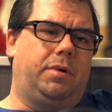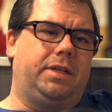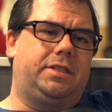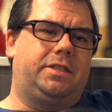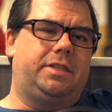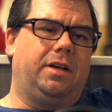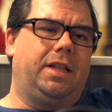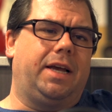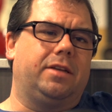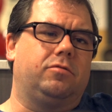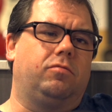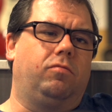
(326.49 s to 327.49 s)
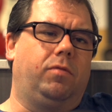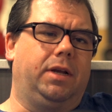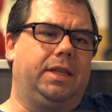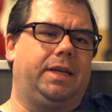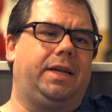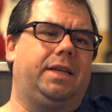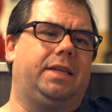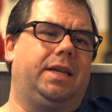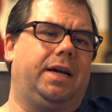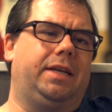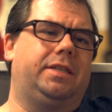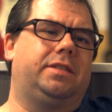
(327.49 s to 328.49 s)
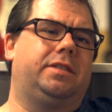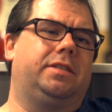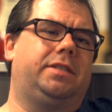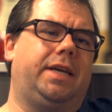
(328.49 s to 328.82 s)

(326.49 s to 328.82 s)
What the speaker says: but it still has really nice